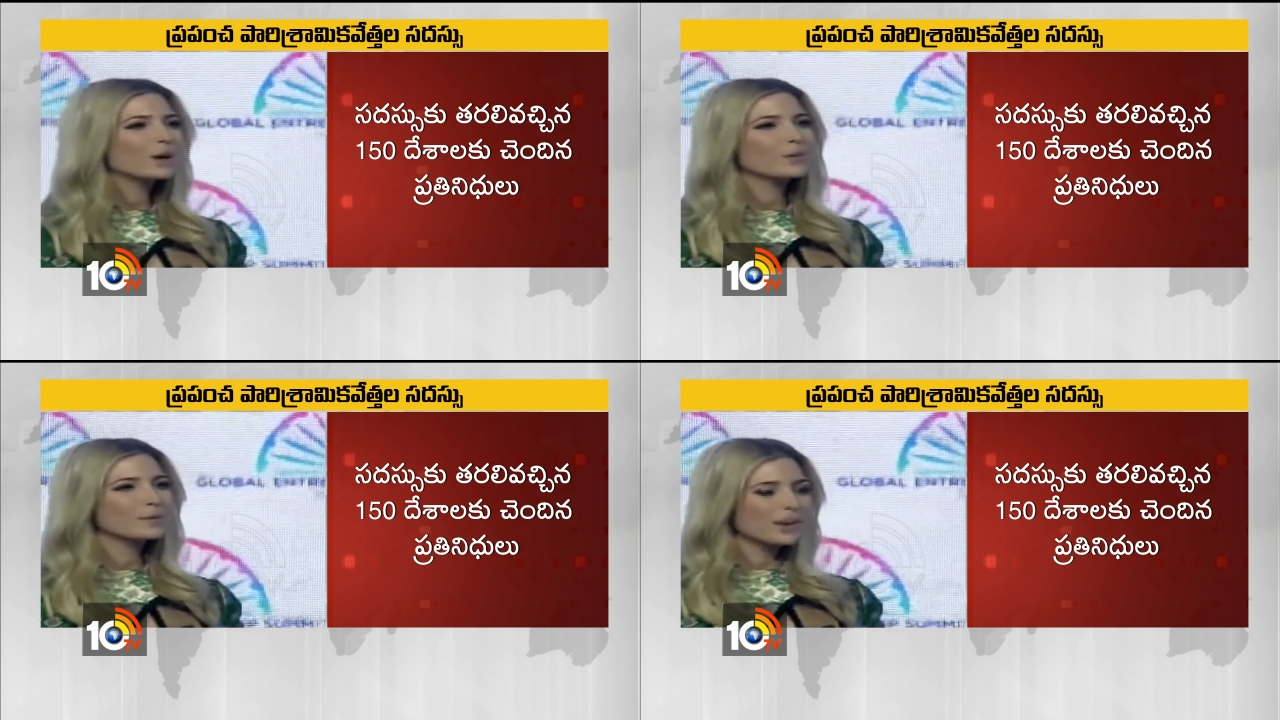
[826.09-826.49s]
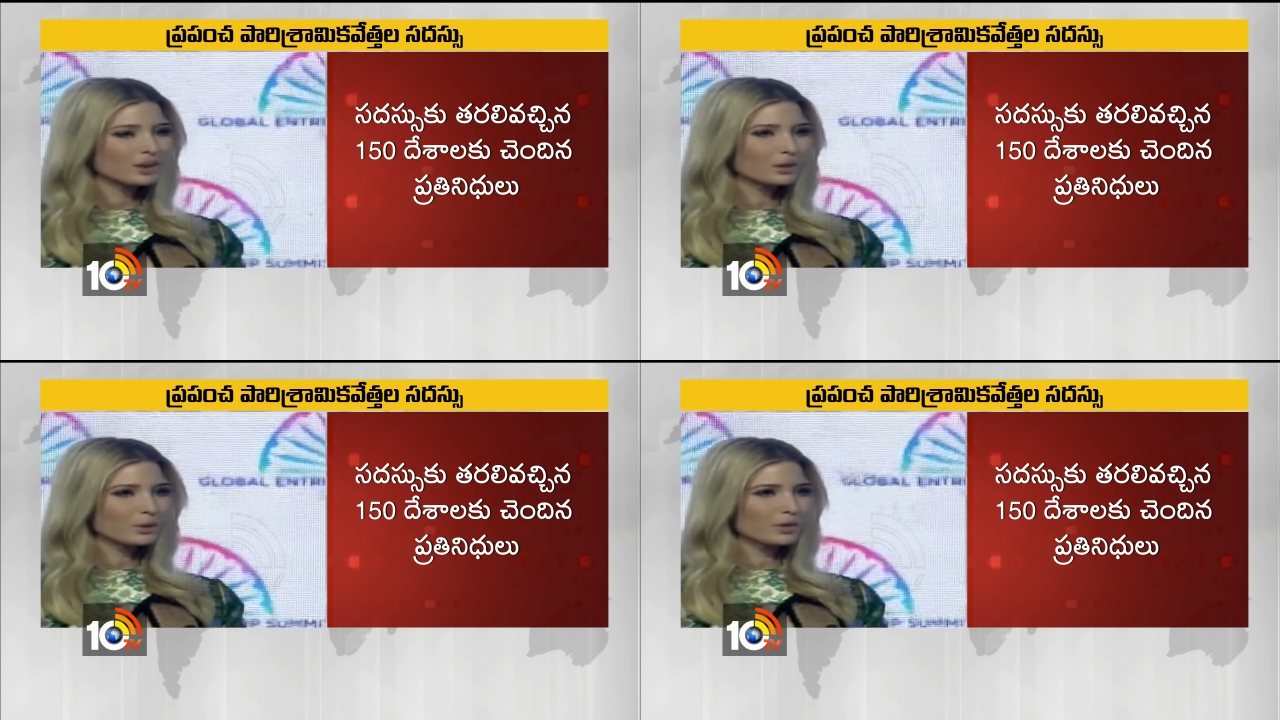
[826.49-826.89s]
women
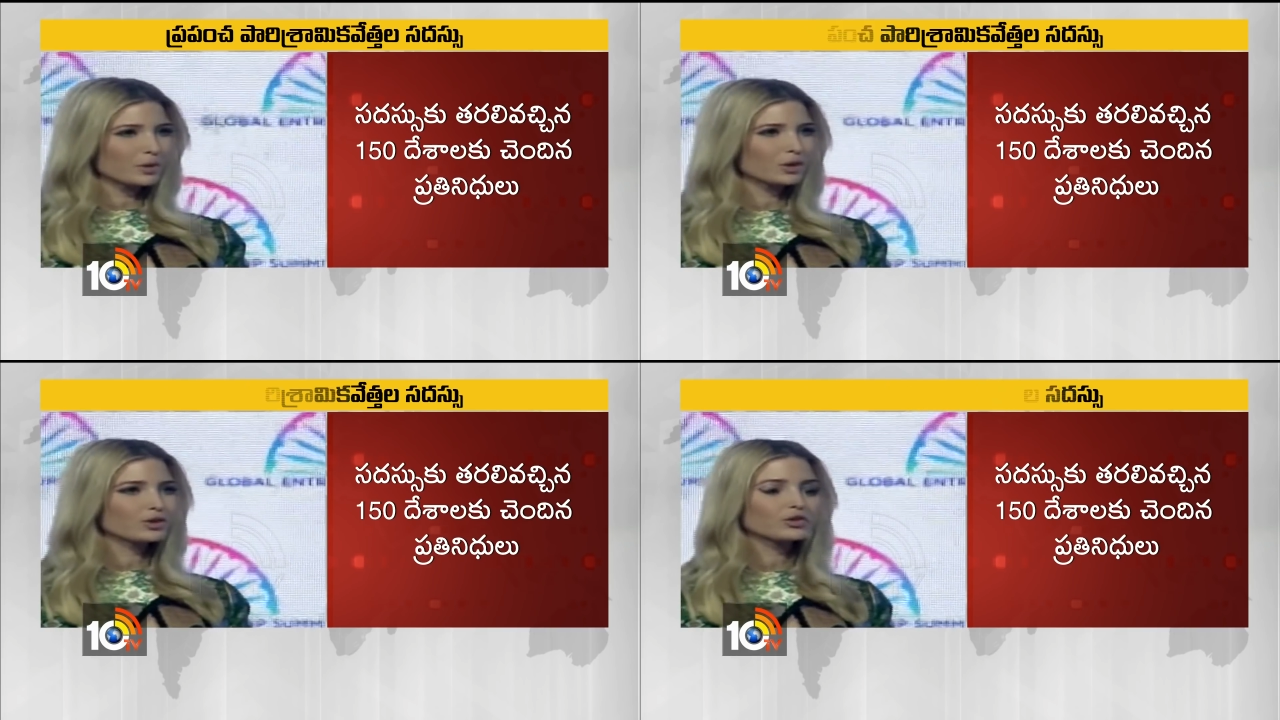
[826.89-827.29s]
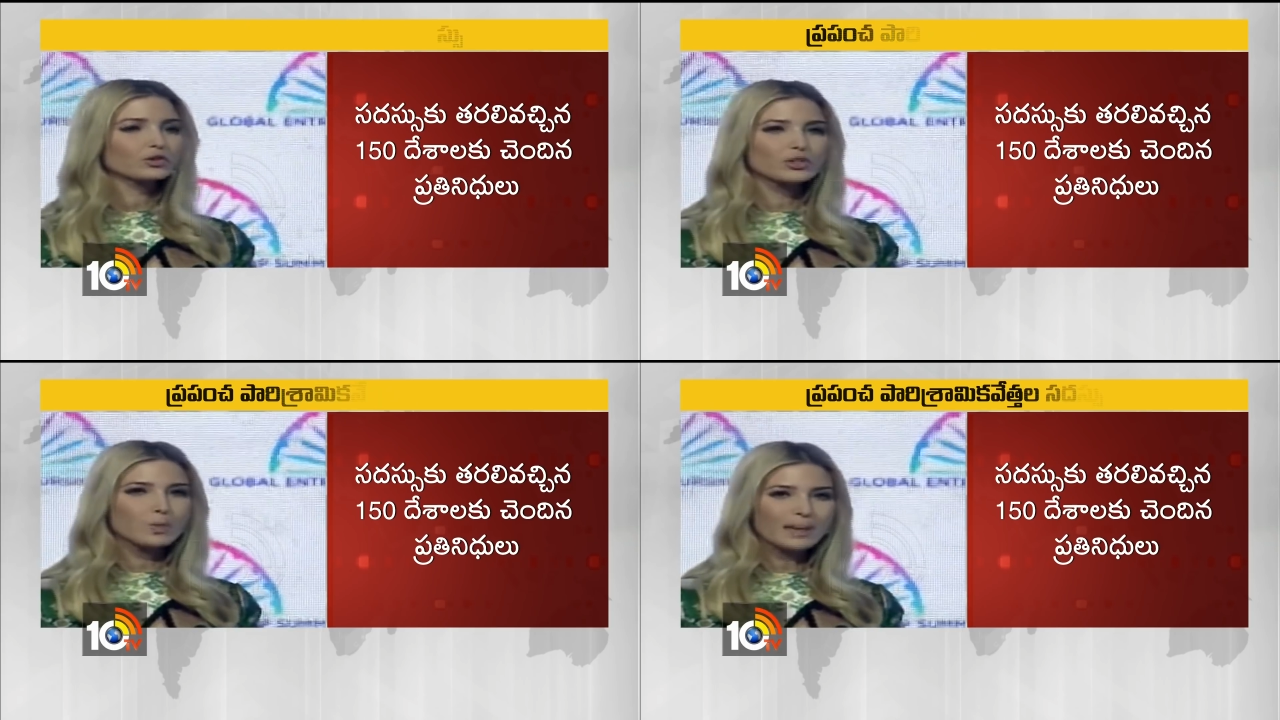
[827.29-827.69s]
entrepreneurs through
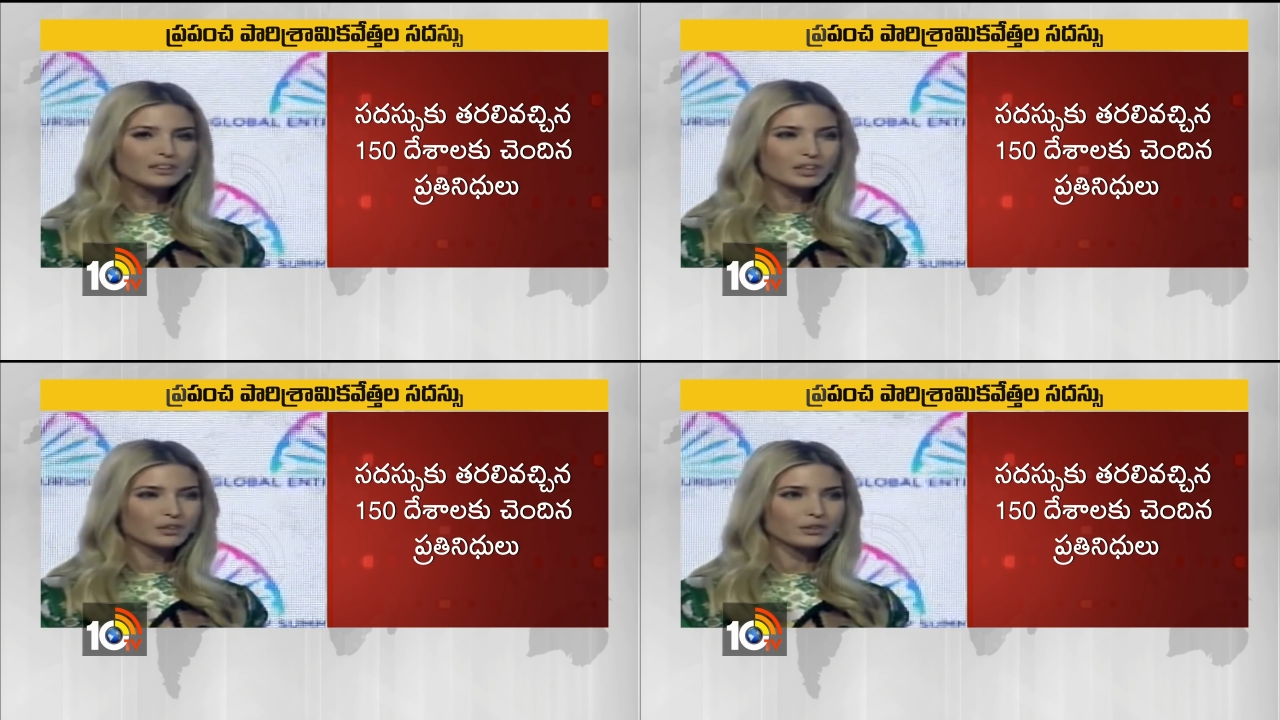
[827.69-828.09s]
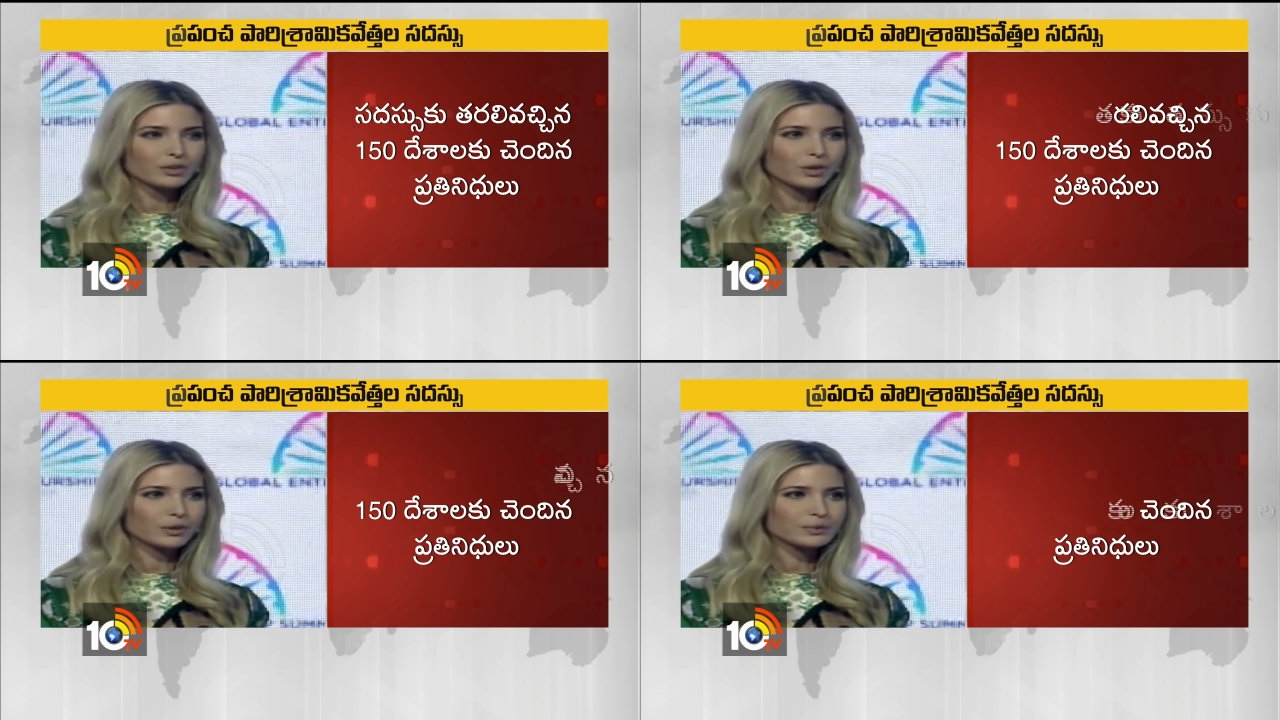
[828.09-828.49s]
domestic
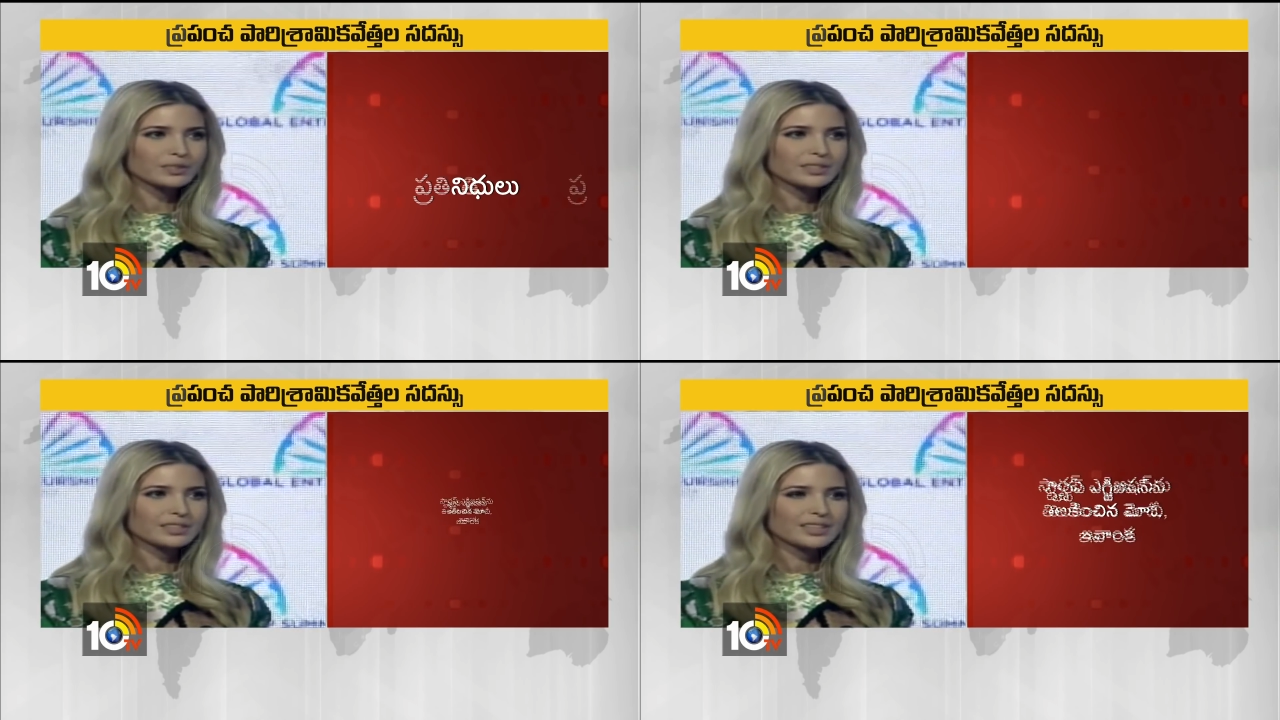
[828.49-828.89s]
reforms.